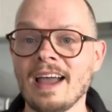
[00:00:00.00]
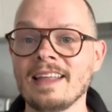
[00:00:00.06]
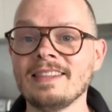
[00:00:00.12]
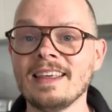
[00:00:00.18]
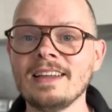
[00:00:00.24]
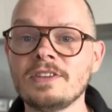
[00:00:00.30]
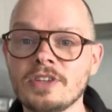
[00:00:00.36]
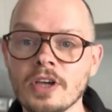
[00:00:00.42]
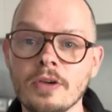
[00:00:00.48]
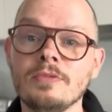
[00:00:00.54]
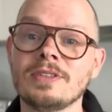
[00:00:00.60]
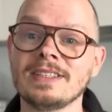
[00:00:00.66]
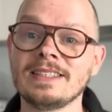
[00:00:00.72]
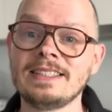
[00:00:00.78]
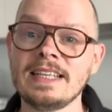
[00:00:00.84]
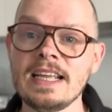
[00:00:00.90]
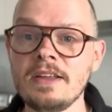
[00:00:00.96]
and they don't
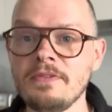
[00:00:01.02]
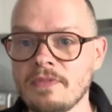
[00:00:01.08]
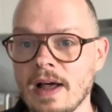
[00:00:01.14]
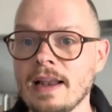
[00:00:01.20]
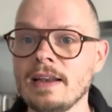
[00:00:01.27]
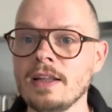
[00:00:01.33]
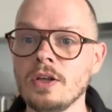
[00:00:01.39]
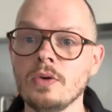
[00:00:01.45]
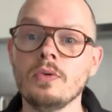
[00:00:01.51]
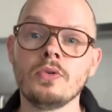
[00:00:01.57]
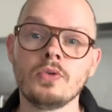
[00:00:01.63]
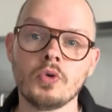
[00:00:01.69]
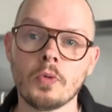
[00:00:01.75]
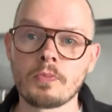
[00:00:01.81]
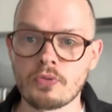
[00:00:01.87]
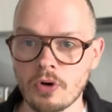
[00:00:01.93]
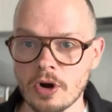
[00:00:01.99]
devalue
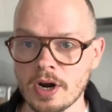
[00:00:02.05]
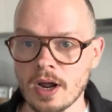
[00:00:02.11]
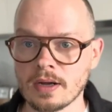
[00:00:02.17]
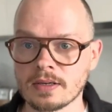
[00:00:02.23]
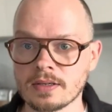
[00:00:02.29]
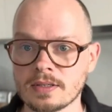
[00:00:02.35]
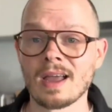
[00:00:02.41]
your product.